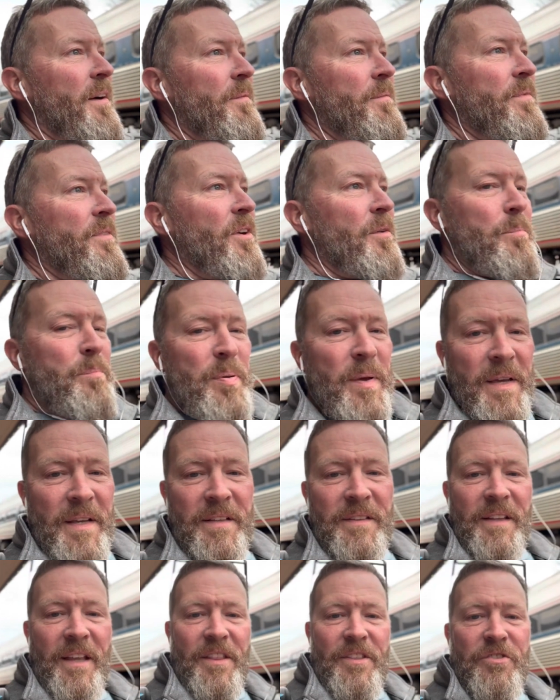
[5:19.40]
they're
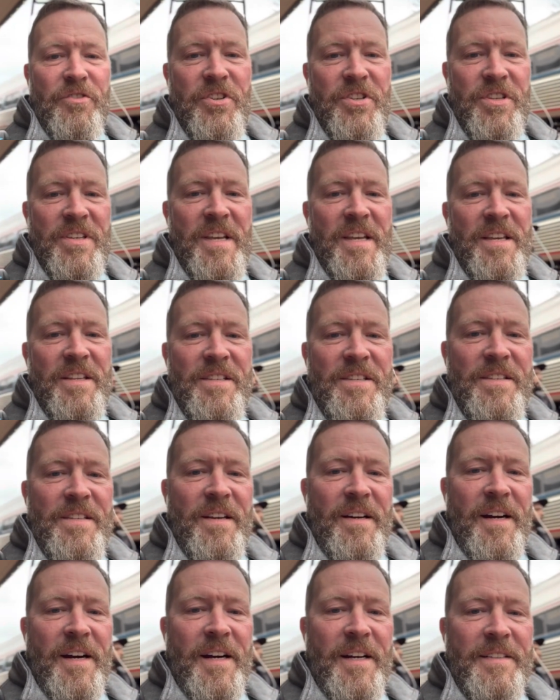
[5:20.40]
big leather seats.
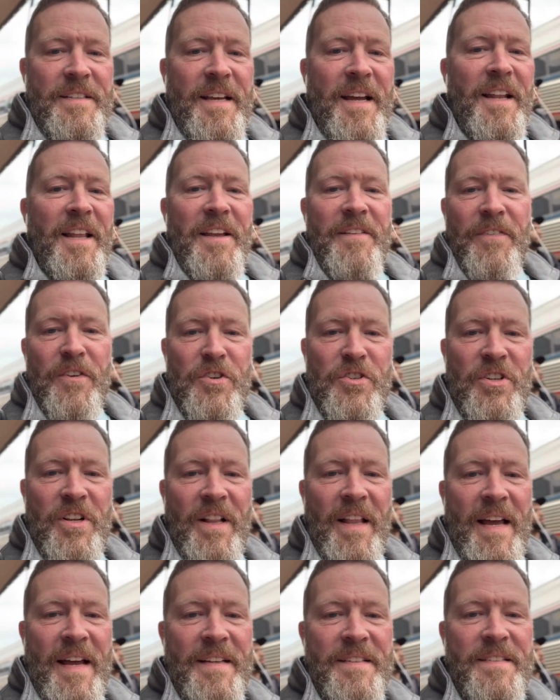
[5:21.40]
It's kind of like first
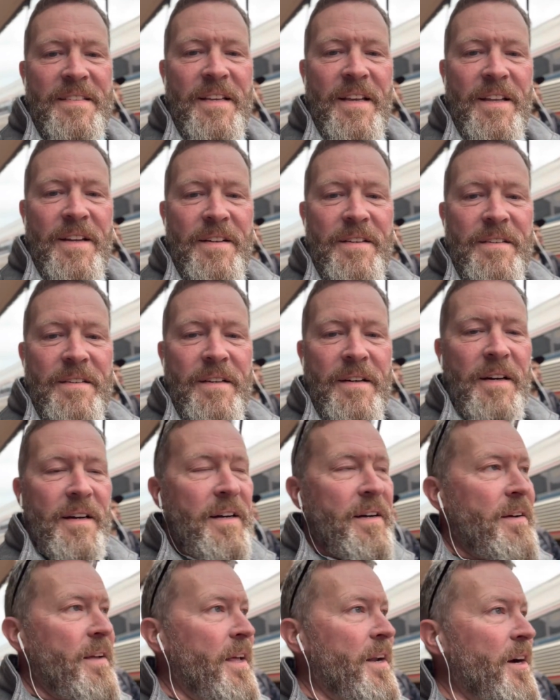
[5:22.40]
class in
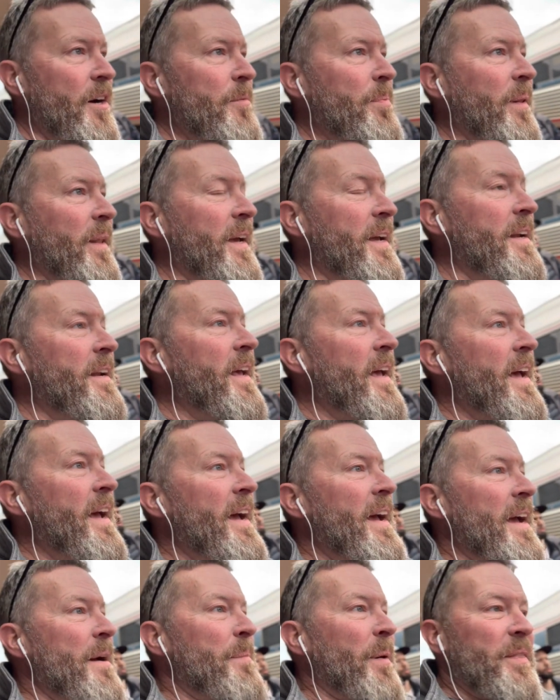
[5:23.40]
an airplane,
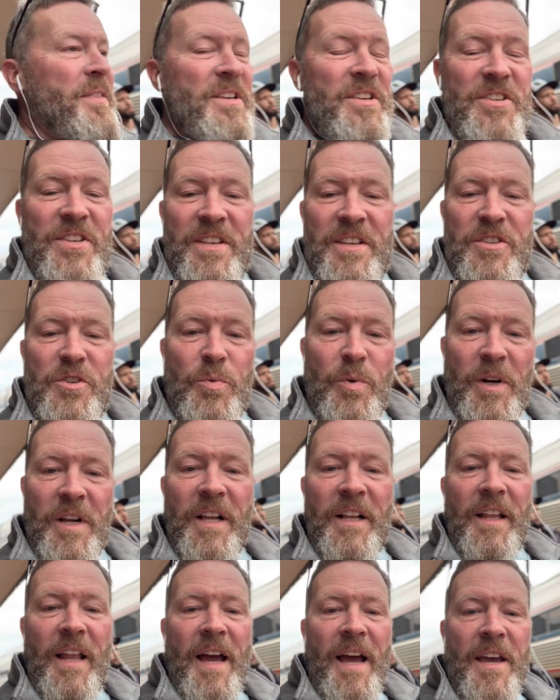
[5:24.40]
but these things
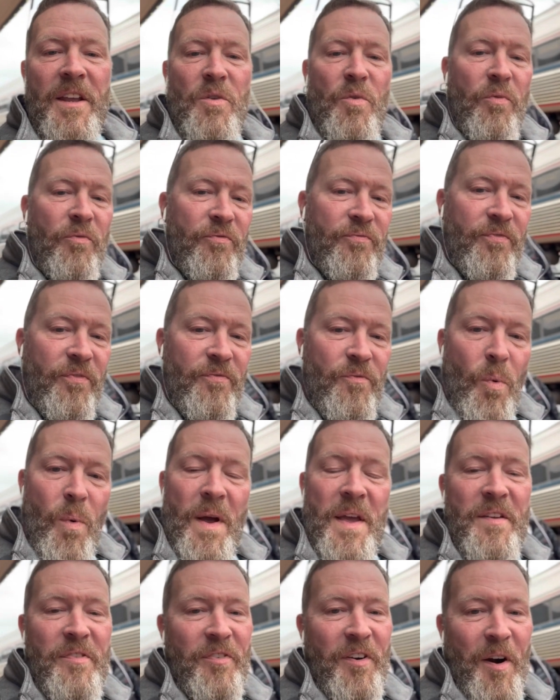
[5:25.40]
recline
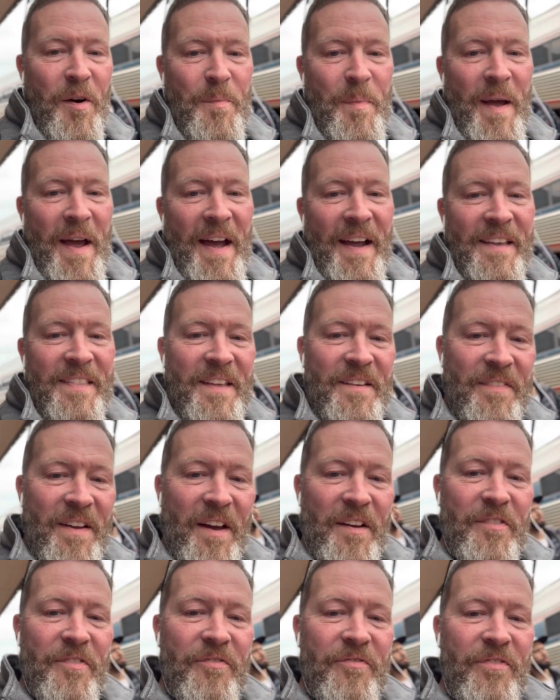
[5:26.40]
way far back. They've
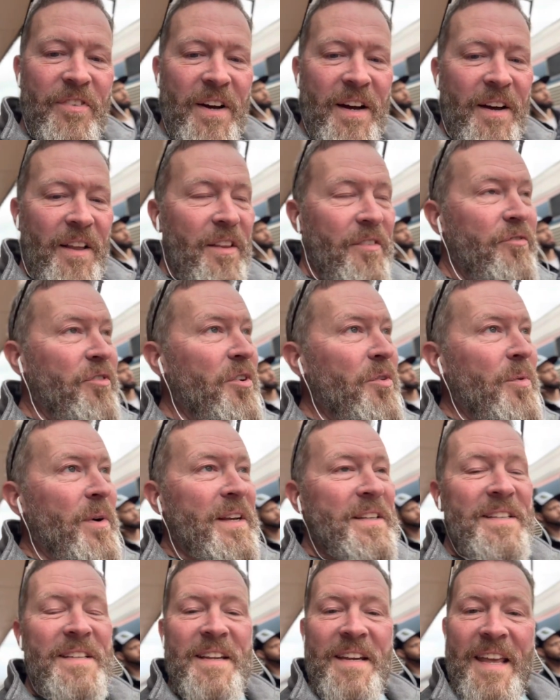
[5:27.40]
got the
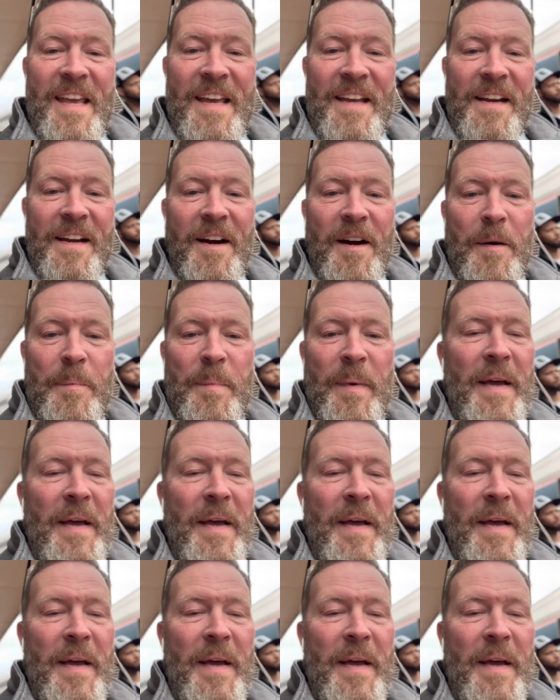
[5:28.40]
footrests that kick up,